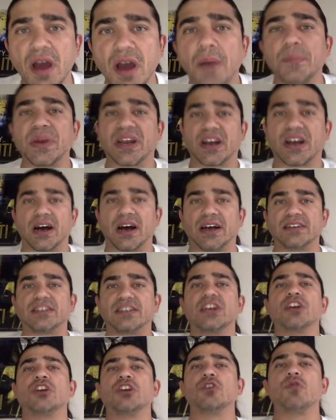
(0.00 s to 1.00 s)
because
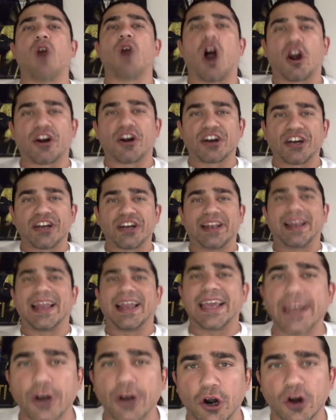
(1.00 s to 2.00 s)
you are a good
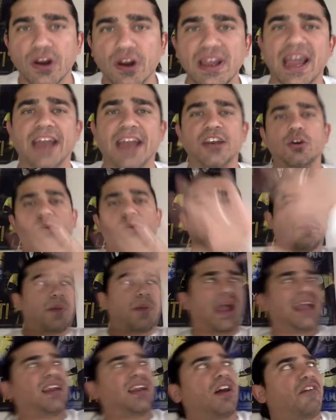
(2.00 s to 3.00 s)
leader and you can
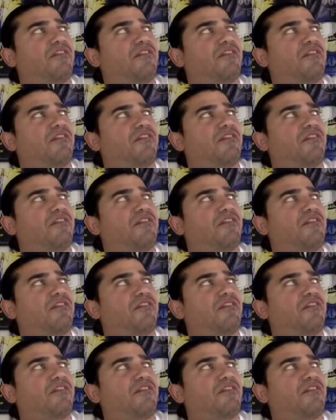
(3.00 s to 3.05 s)
paint a